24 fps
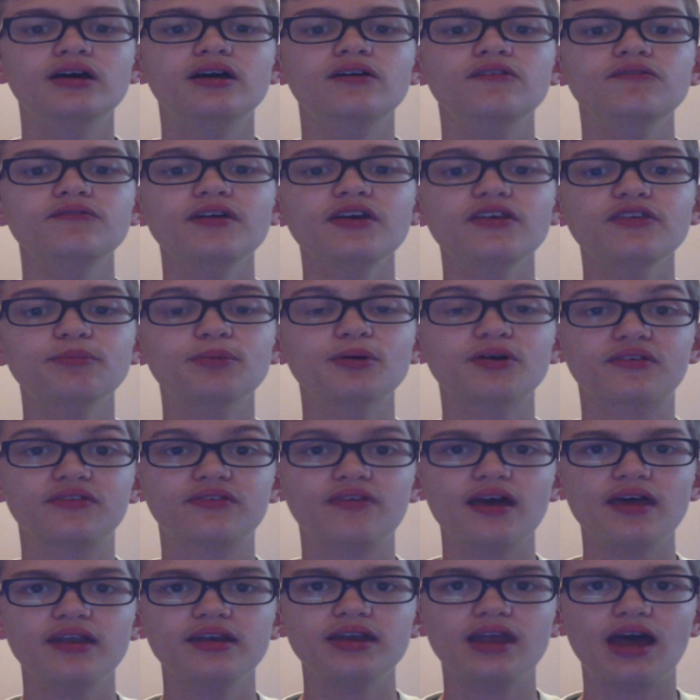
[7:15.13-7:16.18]
Facebook,
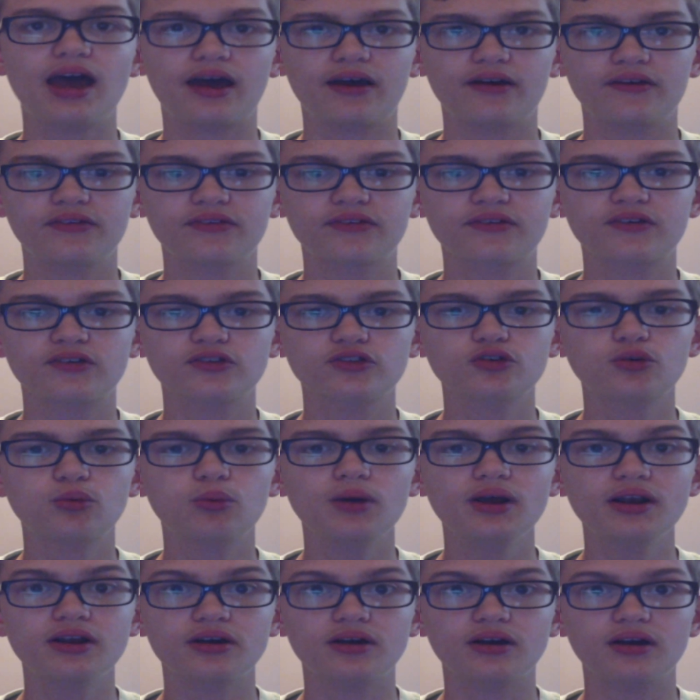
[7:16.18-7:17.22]
Zendesk,
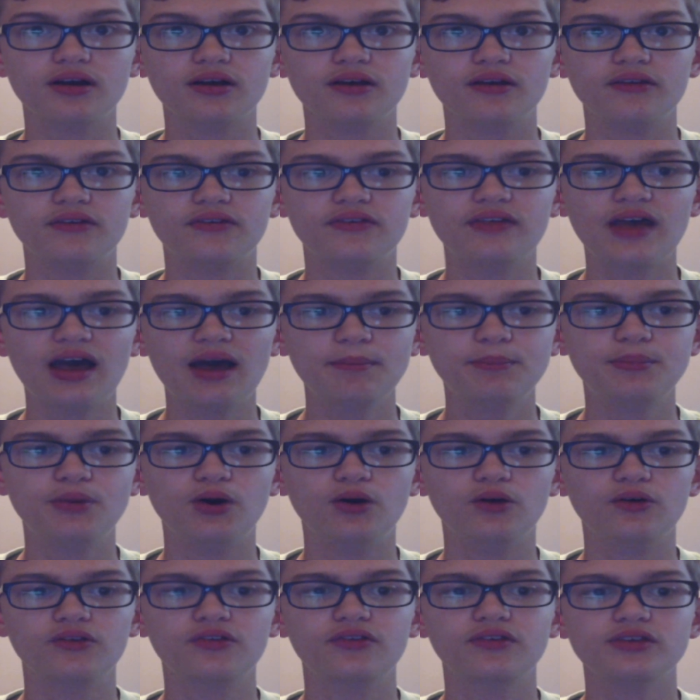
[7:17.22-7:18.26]
Twitter,
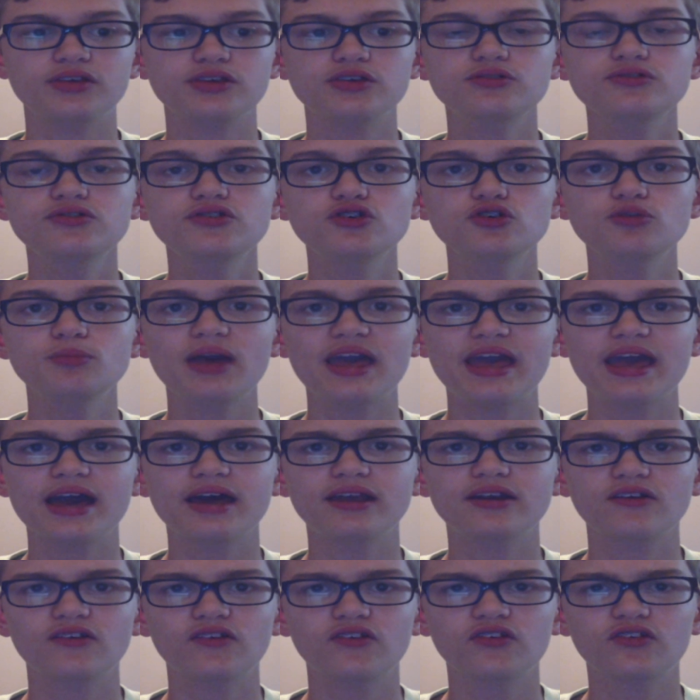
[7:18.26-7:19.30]
Zappos, YouTube,
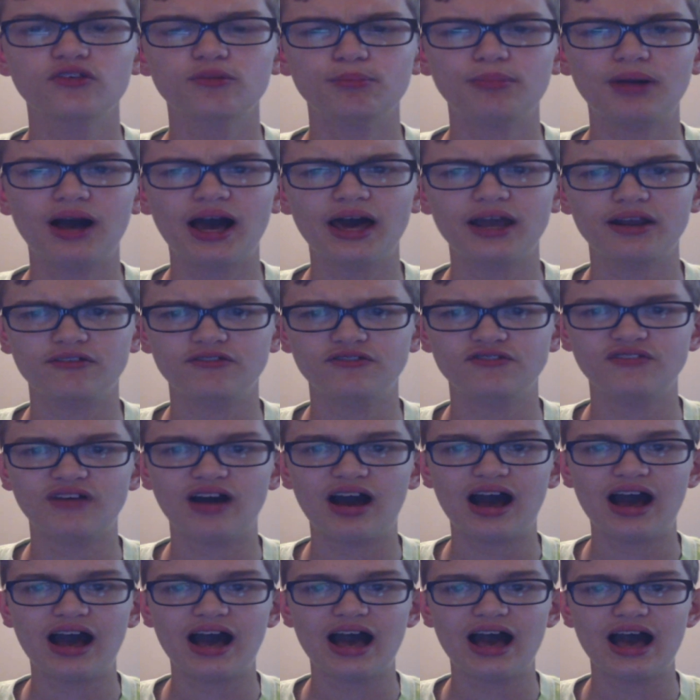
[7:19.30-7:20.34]
and
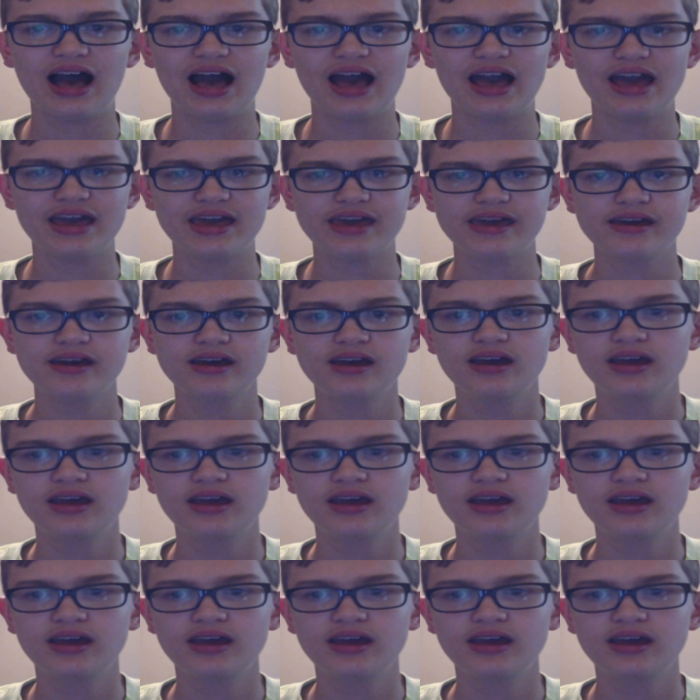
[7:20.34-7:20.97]
Spotify.